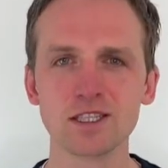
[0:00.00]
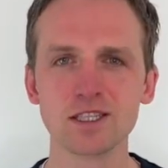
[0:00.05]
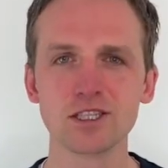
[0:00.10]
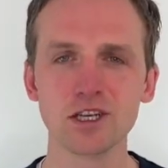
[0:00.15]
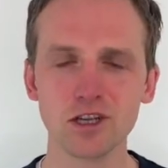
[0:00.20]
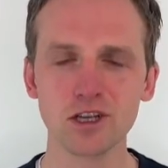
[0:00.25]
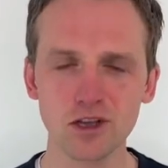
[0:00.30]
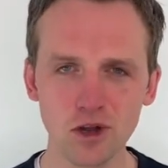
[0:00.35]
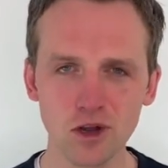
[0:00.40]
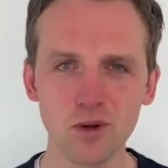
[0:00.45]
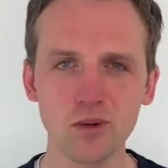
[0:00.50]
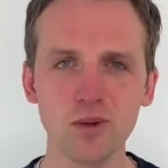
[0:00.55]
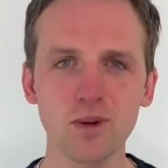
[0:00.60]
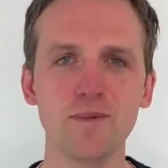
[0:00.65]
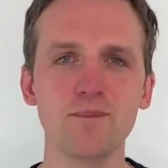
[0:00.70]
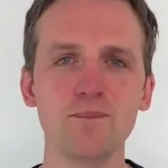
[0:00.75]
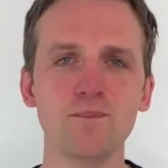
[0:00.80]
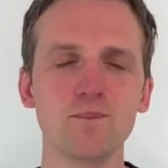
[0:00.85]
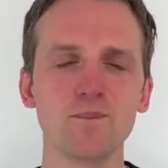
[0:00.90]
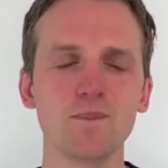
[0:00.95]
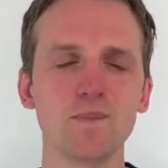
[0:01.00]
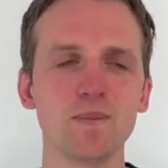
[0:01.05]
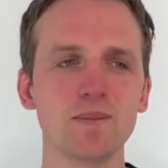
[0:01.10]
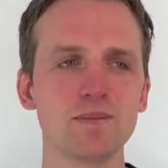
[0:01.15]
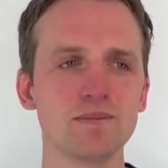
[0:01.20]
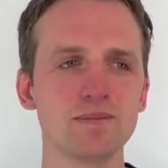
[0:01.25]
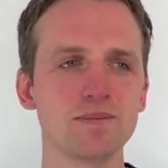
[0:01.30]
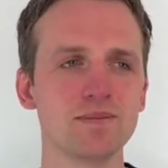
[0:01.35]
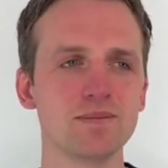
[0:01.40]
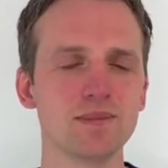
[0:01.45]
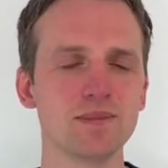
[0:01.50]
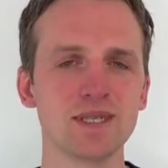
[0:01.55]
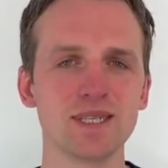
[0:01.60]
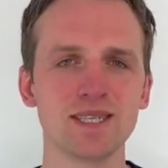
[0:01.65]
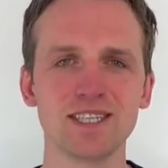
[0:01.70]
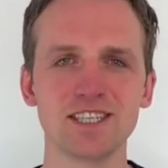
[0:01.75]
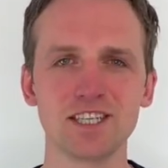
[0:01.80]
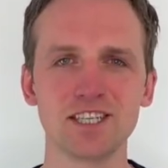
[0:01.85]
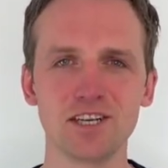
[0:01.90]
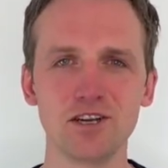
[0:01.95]
to go,
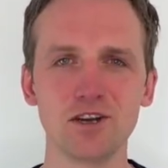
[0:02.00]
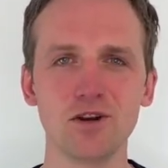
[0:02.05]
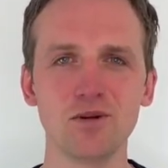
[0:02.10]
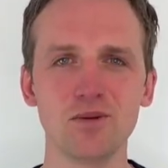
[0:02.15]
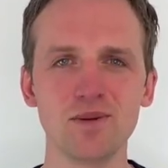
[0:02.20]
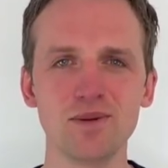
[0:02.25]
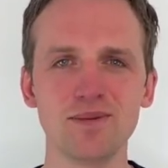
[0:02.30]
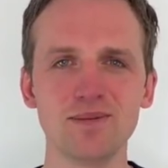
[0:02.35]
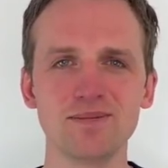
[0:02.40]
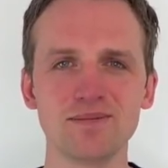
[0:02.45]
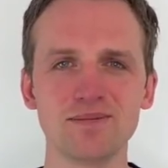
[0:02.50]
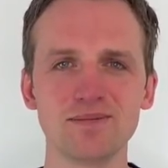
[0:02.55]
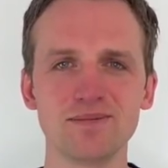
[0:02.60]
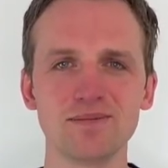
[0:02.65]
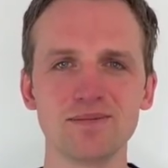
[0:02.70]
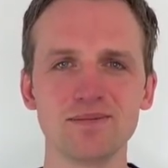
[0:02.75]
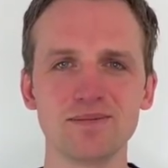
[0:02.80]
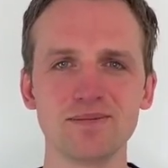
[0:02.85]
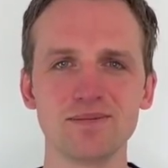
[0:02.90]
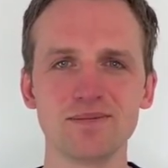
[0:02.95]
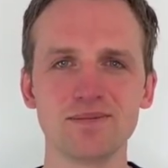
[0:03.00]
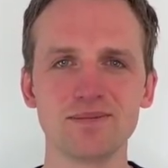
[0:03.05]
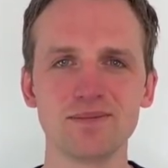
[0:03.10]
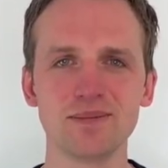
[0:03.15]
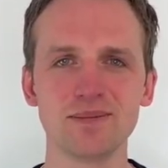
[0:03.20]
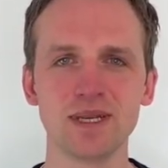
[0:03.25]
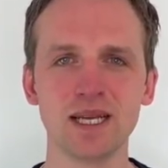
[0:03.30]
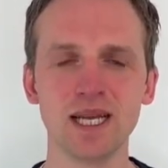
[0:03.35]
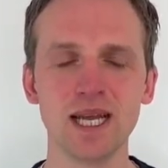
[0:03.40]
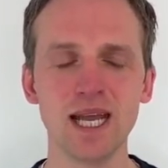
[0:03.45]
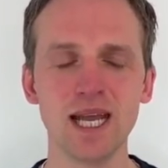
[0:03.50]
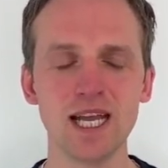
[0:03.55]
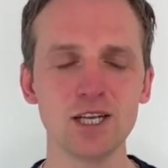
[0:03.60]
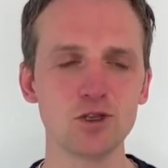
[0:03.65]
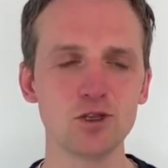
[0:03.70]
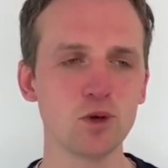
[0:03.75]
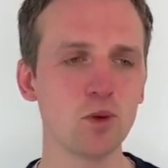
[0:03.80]
to go. Into a